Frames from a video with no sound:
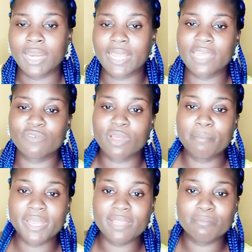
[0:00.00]
Like, if you are
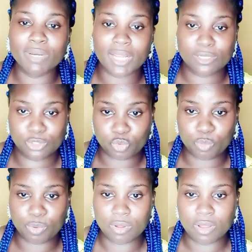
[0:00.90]
making black
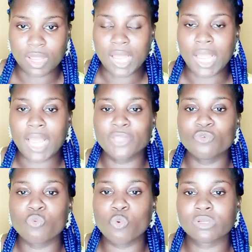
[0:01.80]
soap and
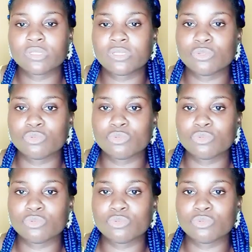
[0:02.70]
you want